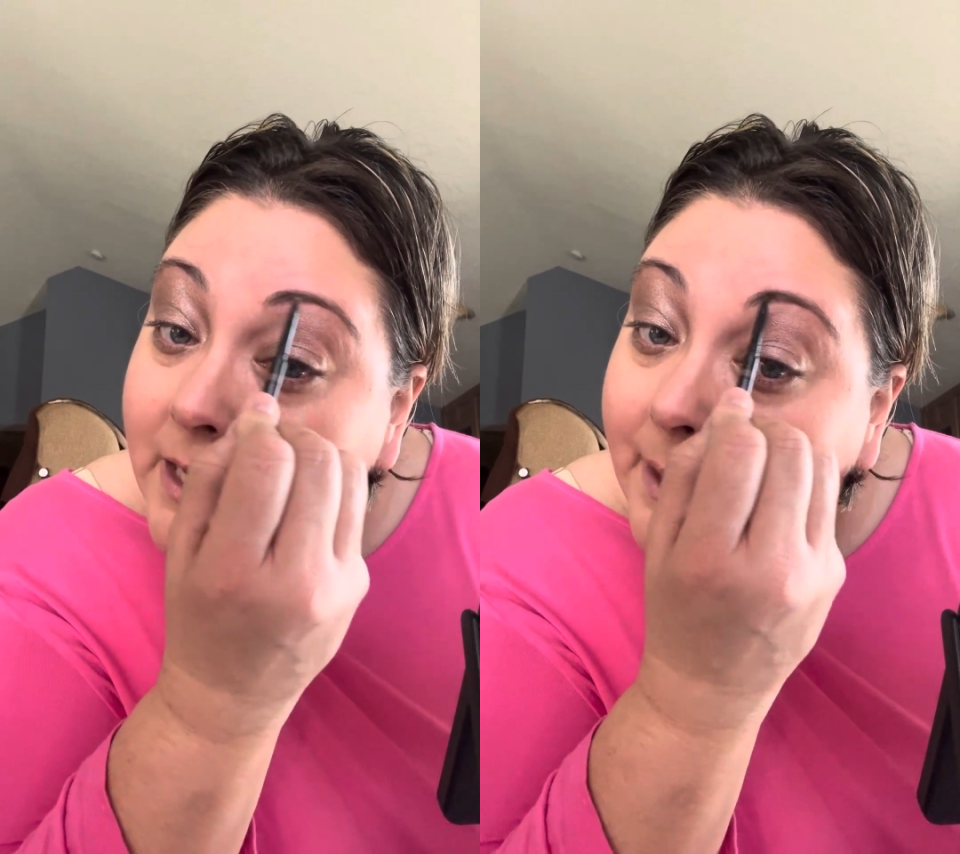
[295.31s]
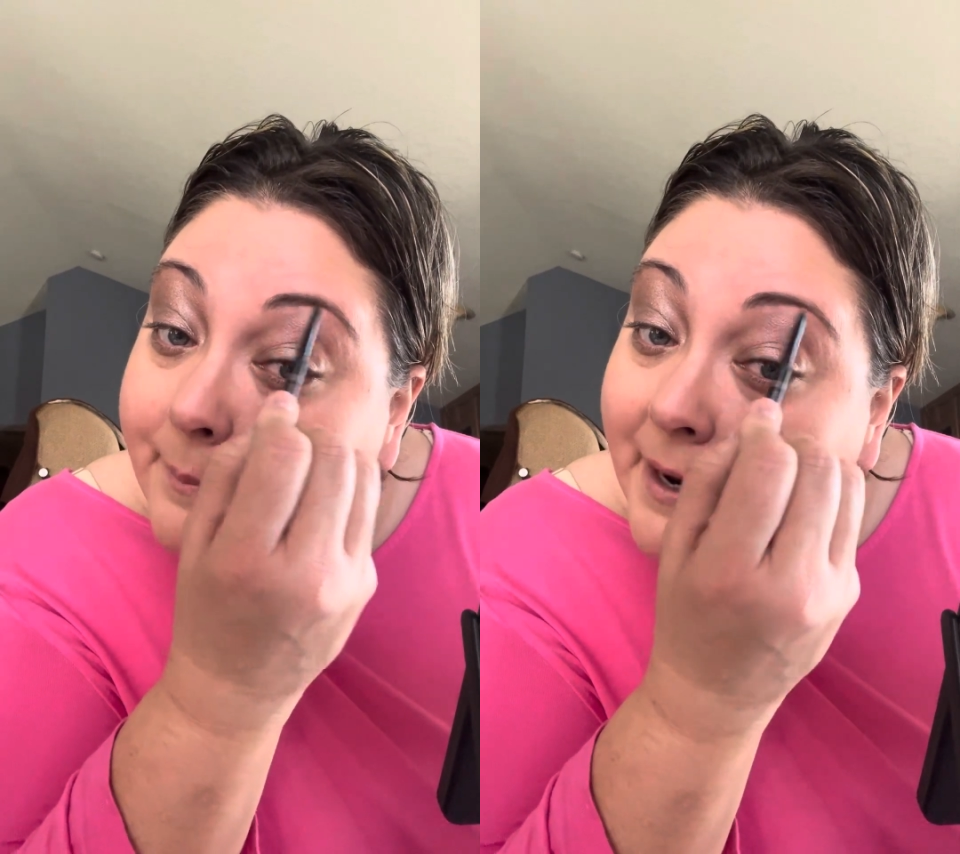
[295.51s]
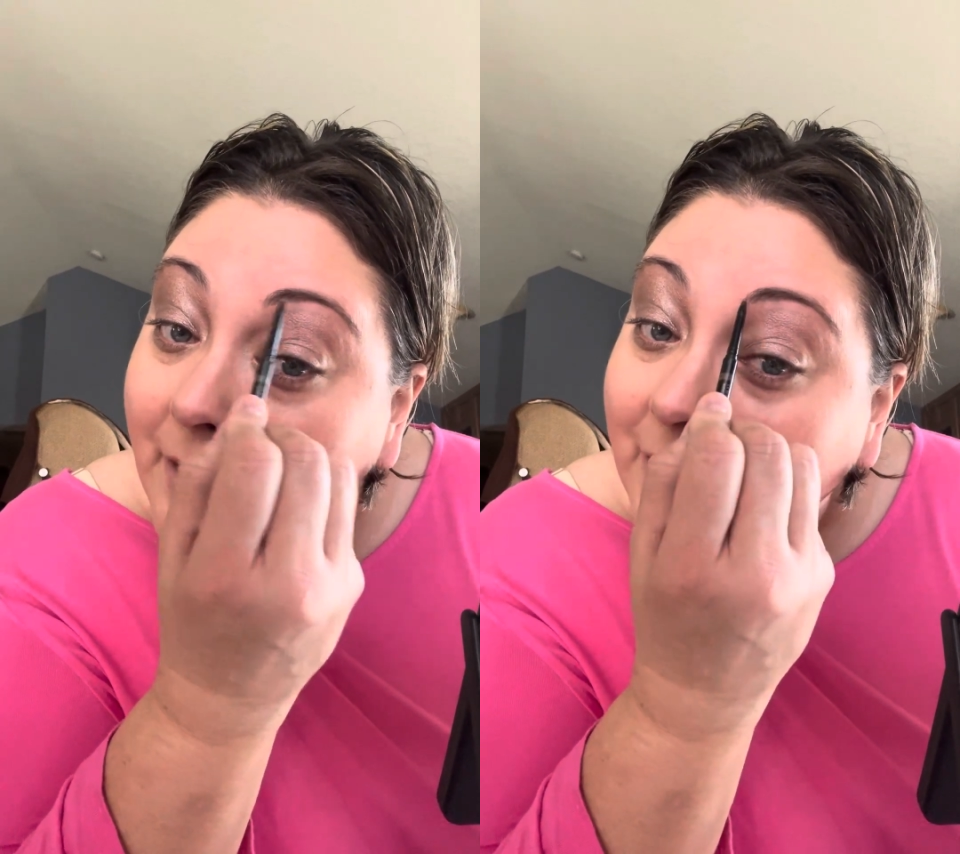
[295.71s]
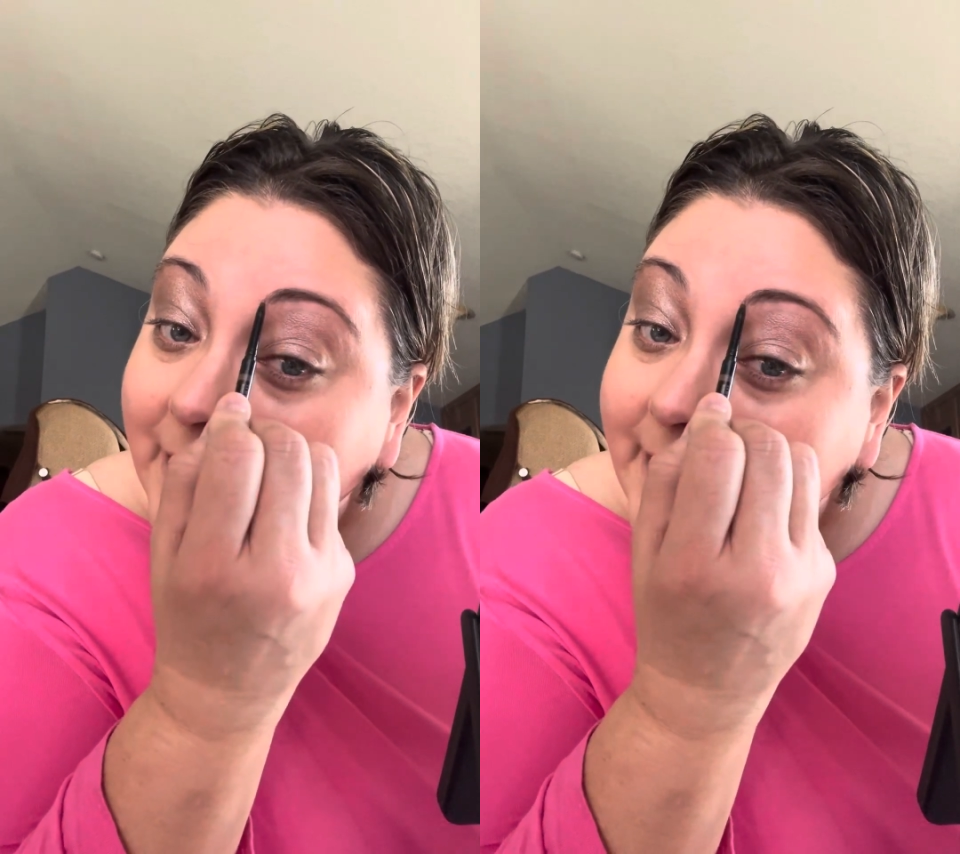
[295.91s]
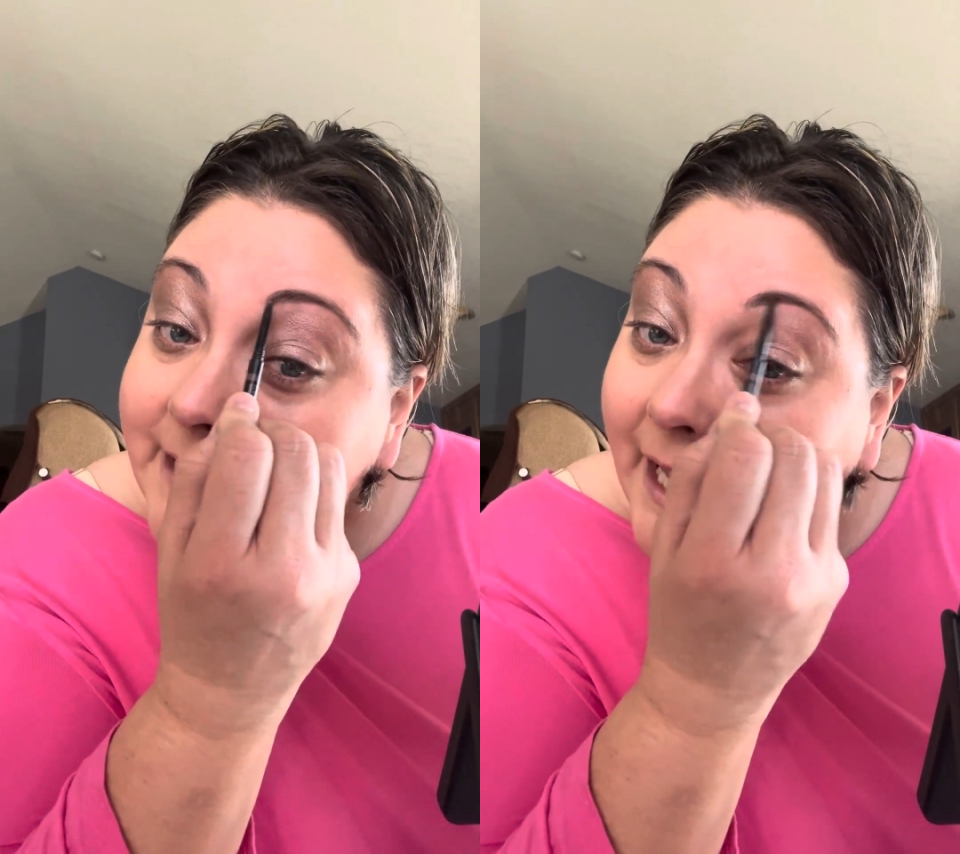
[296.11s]
I'm not
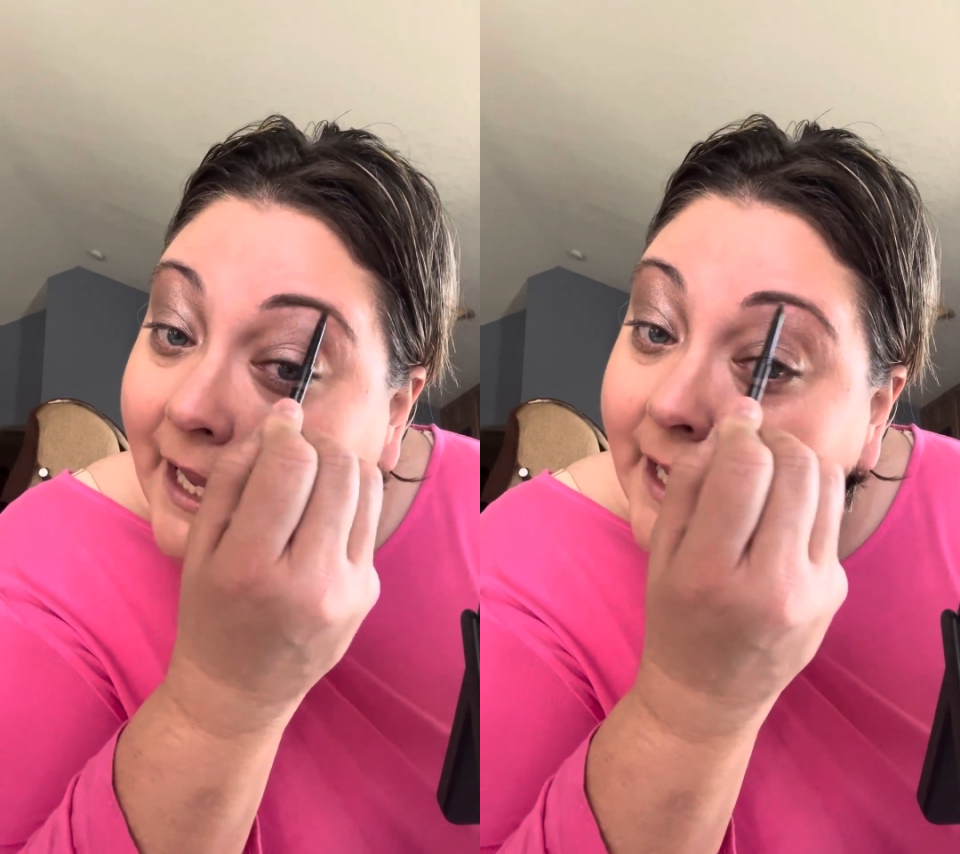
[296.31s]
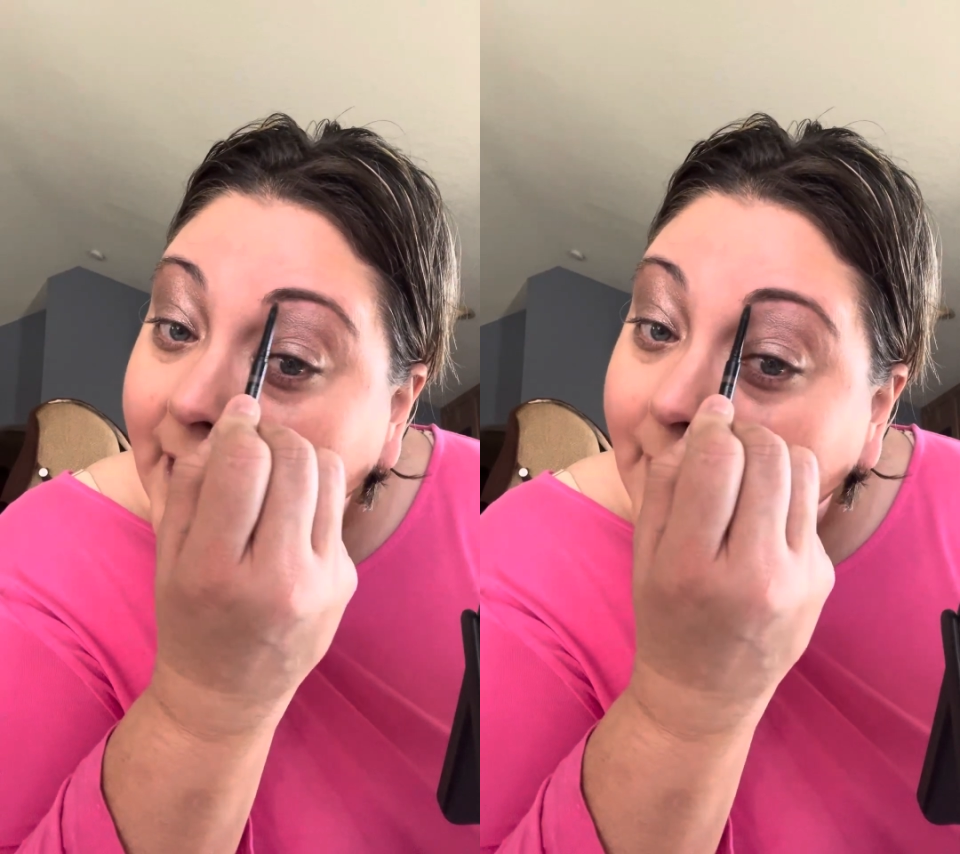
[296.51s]
really taking